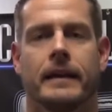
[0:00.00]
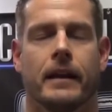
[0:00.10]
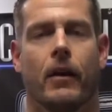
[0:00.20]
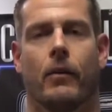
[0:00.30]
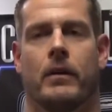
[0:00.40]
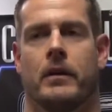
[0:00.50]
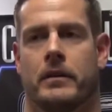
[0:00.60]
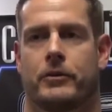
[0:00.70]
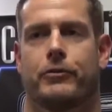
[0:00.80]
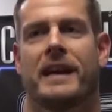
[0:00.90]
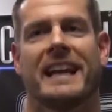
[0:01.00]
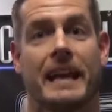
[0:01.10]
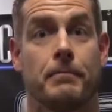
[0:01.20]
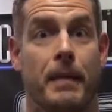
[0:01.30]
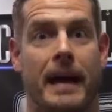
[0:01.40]

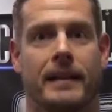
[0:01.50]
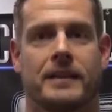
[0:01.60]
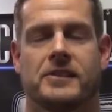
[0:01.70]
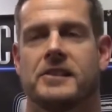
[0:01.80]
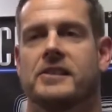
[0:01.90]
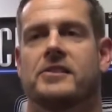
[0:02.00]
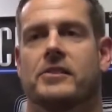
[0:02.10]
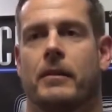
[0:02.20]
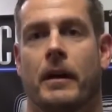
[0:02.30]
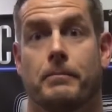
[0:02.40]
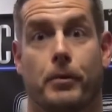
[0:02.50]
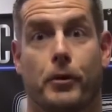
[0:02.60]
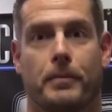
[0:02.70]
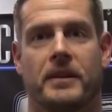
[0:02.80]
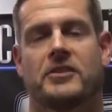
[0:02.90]
imbalances on
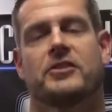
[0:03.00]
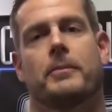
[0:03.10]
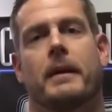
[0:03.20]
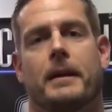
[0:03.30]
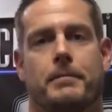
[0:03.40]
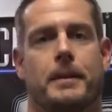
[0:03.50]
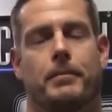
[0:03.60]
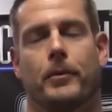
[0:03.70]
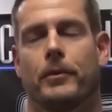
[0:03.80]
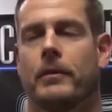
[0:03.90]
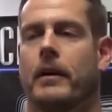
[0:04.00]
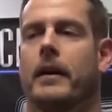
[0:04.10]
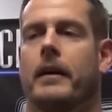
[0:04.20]
purpose to make people